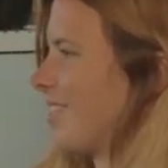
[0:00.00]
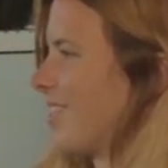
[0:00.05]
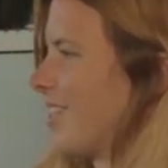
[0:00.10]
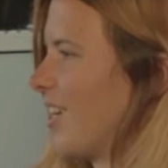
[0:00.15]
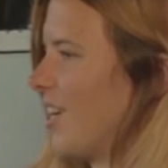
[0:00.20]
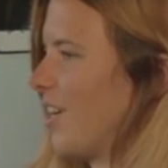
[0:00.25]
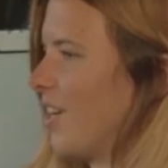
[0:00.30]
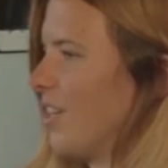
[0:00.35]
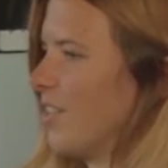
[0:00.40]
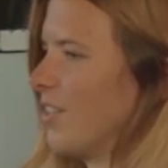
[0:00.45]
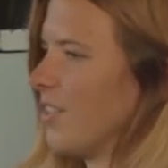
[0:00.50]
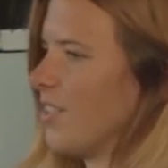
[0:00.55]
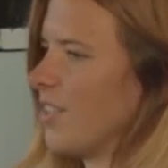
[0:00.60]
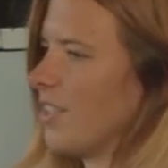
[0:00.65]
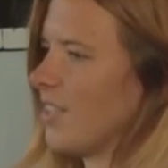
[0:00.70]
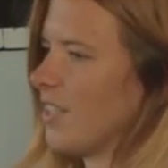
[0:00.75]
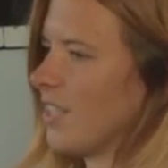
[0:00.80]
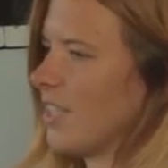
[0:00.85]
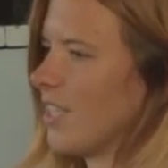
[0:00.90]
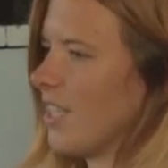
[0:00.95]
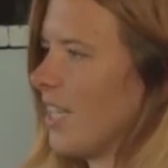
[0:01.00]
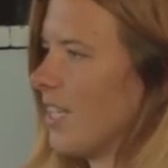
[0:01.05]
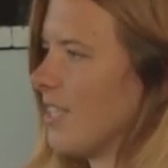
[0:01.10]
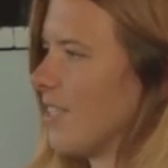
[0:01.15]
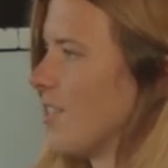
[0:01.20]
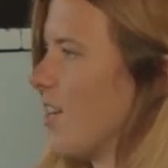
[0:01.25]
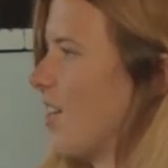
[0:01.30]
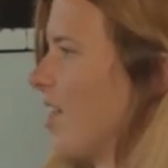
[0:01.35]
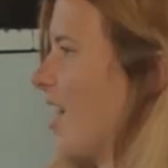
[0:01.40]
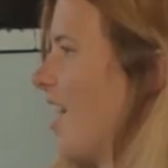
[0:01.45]
So
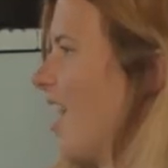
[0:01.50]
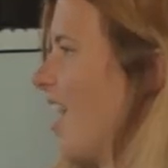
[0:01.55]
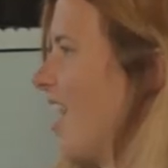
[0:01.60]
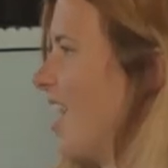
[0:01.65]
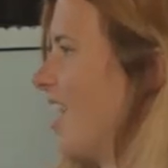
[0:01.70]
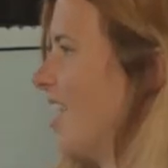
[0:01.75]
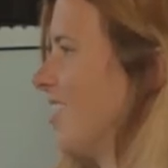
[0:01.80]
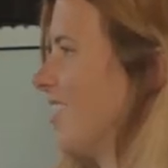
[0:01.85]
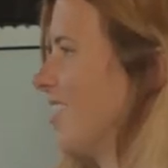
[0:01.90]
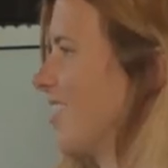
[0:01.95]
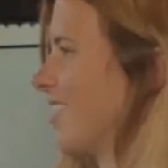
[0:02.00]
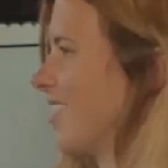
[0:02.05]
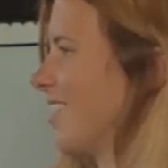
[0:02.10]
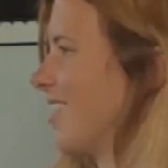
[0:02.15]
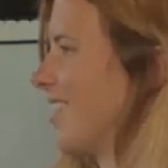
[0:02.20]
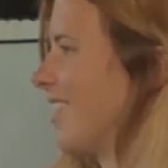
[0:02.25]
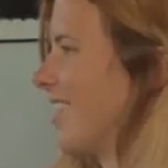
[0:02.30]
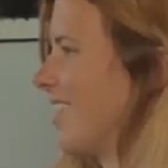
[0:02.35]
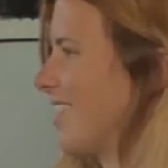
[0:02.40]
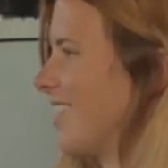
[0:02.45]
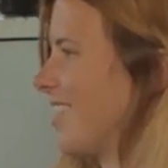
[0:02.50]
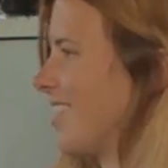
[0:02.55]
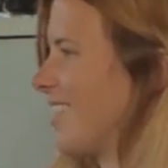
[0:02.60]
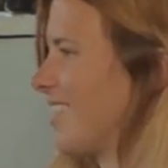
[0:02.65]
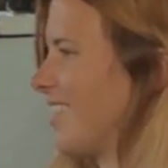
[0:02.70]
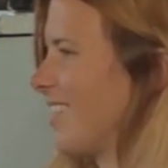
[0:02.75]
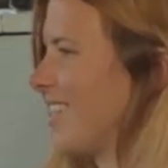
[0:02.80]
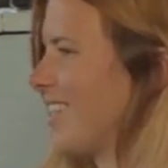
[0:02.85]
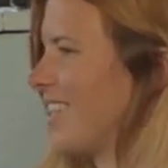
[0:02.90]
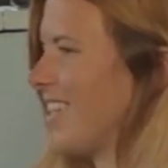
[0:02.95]
it's not that hard.
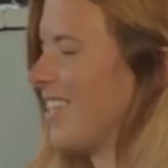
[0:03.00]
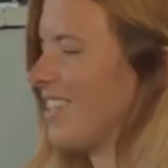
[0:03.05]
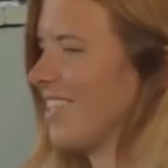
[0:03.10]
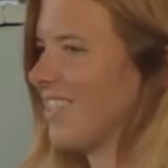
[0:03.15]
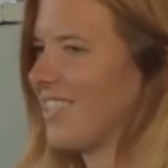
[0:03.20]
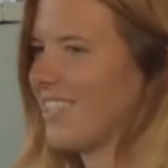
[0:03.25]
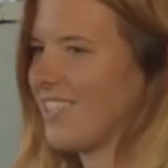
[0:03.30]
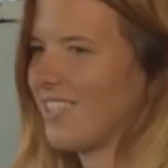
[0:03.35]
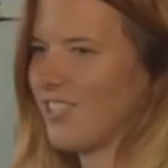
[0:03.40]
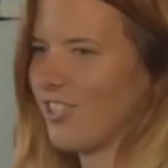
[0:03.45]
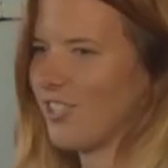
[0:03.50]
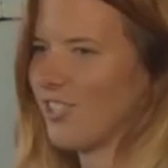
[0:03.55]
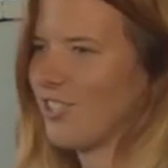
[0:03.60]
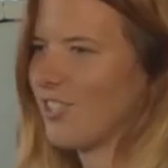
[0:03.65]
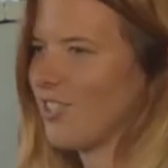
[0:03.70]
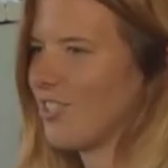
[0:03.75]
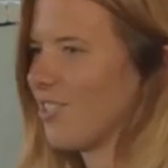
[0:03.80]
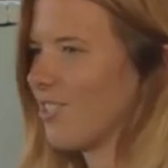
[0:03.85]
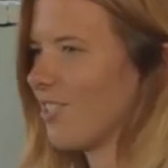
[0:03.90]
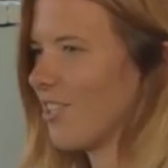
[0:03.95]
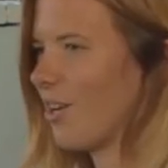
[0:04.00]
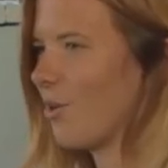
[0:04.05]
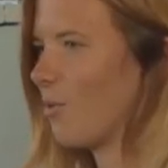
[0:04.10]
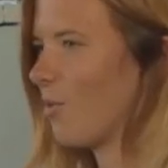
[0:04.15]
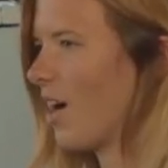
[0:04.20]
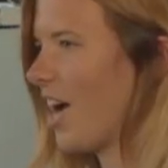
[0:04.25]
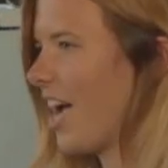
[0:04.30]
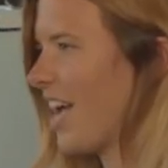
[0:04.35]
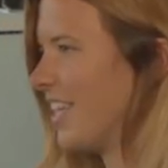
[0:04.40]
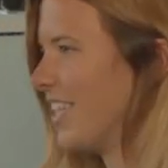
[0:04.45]
It's just
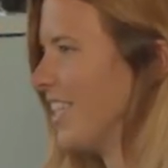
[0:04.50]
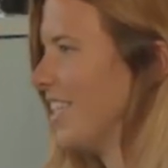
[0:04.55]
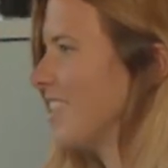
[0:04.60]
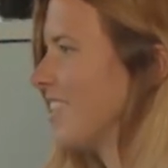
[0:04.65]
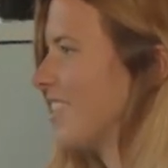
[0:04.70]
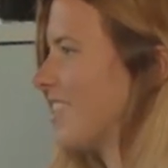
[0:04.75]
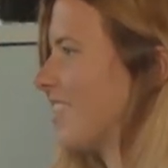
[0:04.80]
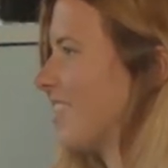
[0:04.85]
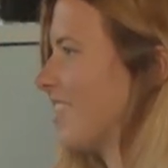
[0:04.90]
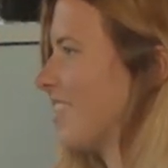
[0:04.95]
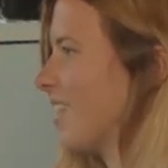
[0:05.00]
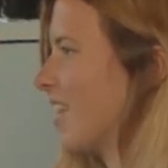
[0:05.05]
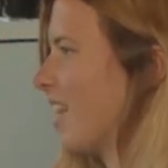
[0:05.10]
awareness,